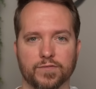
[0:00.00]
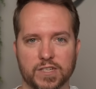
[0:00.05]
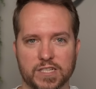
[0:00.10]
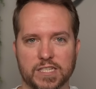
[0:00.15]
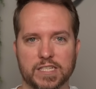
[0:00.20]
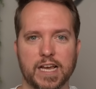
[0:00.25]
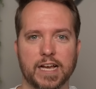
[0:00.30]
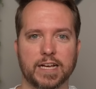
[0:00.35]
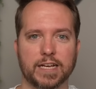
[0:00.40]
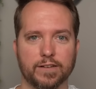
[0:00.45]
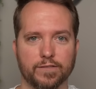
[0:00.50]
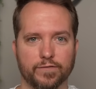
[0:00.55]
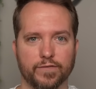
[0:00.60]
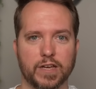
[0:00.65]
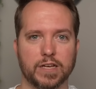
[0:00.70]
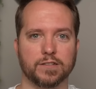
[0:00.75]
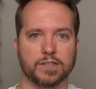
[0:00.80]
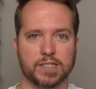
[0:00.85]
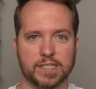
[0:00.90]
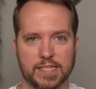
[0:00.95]
the second
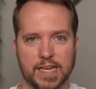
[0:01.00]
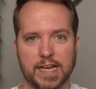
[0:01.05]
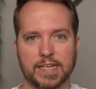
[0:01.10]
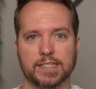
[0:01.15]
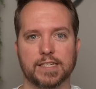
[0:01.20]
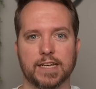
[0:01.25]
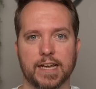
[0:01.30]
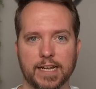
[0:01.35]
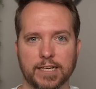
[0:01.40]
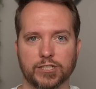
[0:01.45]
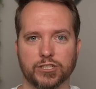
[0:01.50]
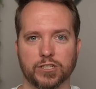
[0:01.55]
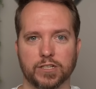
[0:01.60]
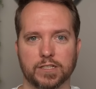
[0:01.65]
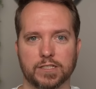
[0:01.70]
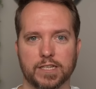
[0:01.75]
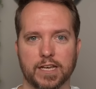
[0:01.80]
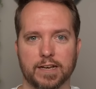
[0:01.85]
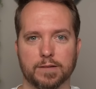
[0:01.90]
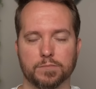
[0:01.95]
failed assassination
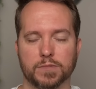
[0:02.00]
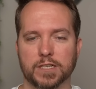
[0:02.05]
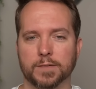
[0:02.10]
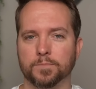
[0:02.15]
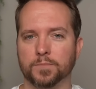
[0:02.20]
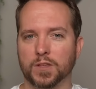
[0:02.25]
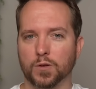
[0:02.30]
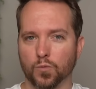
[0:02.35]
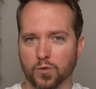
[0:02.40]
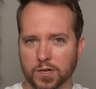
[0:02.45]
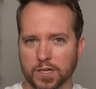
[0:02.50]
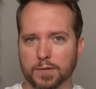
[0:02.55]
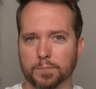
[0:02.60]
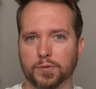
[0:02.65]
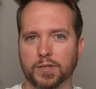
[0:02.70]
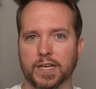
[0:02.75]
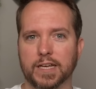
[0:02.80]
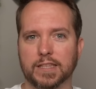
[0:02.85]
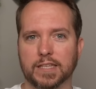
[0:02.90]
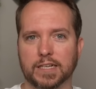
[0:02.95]
attempt. We're going
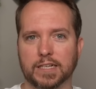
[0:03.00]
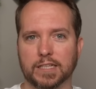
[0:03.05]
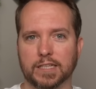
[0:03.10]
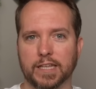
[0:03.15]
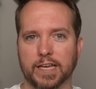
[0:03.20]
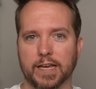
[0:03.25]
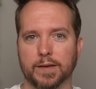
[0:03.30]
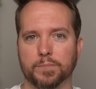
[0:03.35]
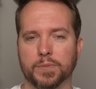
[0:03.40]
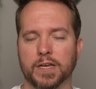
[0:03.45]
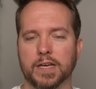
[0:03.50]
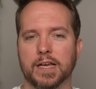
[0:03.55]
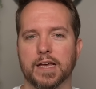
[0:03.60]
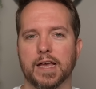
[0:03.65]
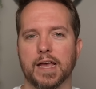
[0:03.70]
to play the clip